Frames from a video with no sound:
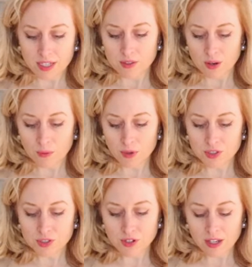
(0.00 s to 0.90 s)
So I
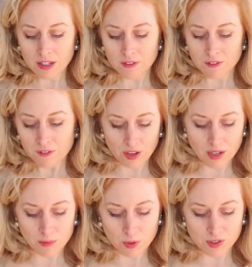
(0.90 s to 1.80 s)
wonder if
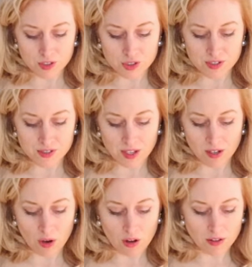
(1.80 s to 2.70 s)
Vegamour is just
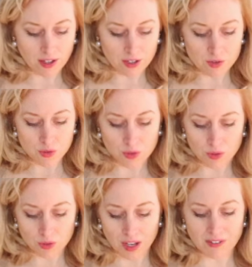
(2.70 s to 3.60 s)
like all
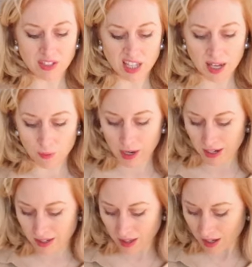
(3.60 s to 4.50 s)
natural, kind of a
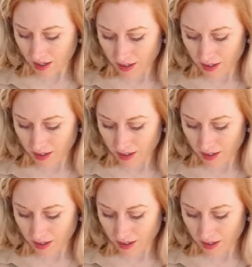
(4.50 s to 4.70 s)
lightweight thing.